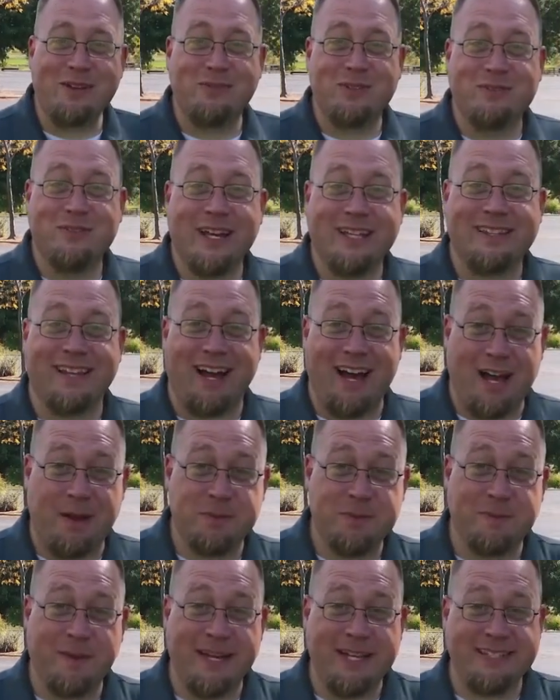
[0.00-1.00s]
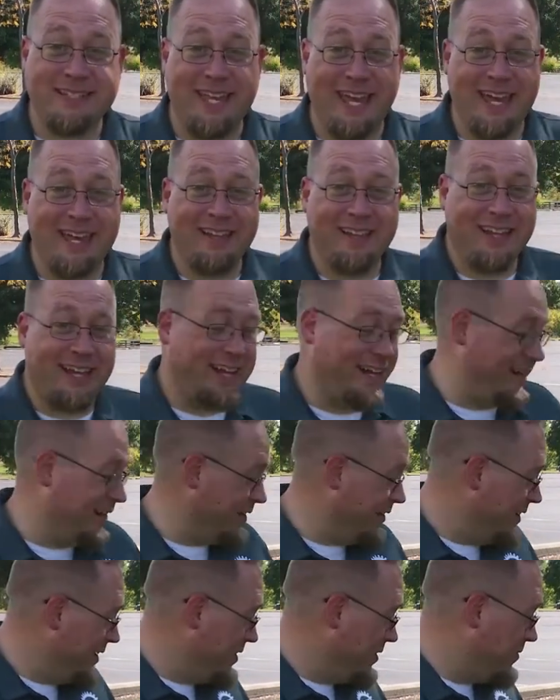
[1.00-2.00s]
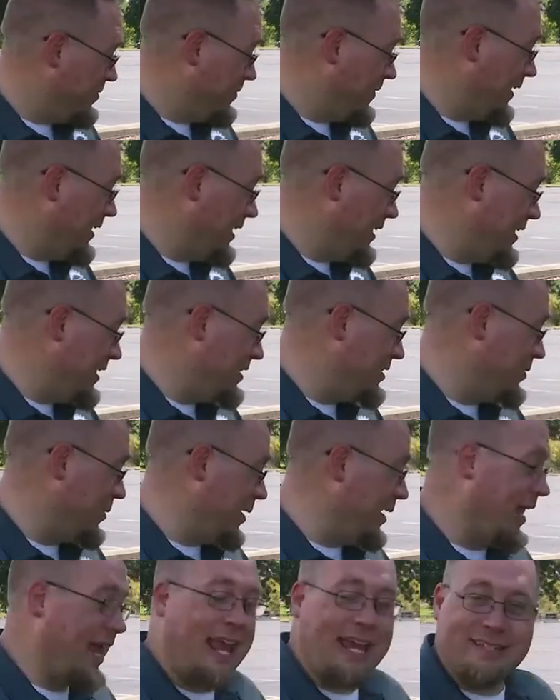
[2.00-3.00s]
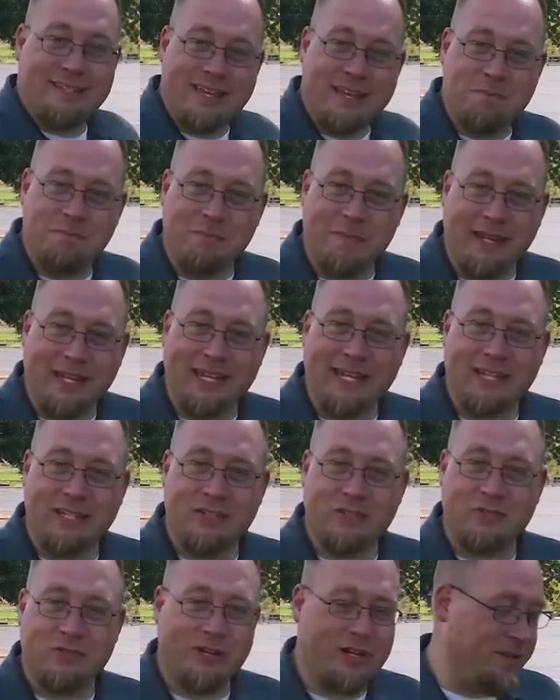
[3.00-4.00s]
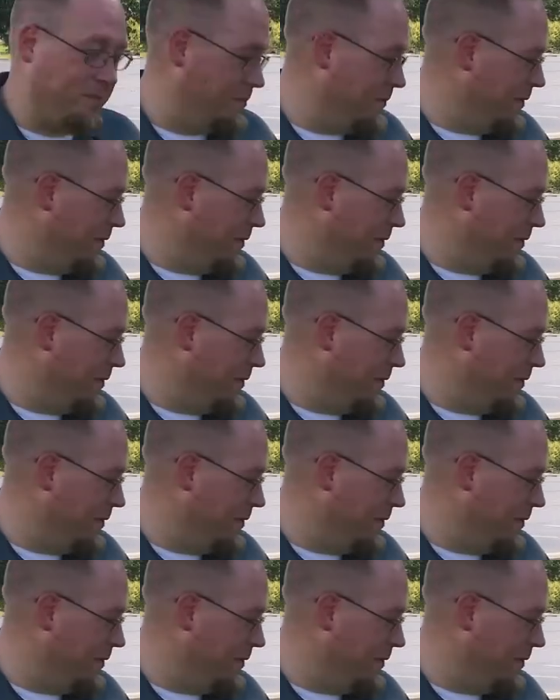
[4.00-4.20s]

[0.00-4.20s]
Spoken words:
we've got the OBSBOT Tail Air feeding into an ATEM Mini Extreme.